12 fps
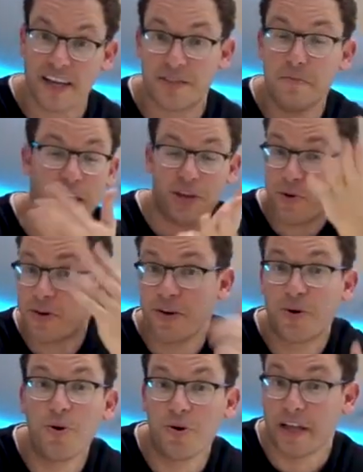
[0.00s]
That's me. You
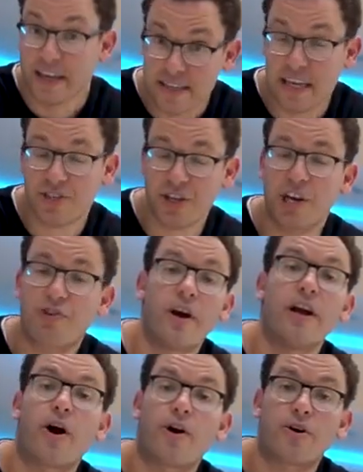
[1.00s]
can Google it. It's actually a
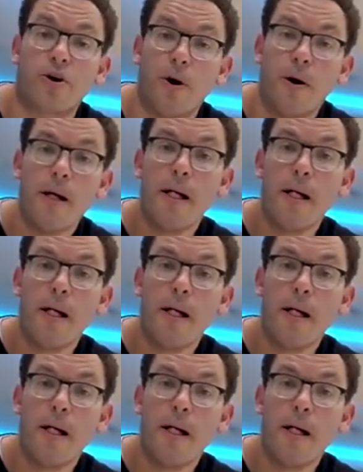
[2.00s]
great article.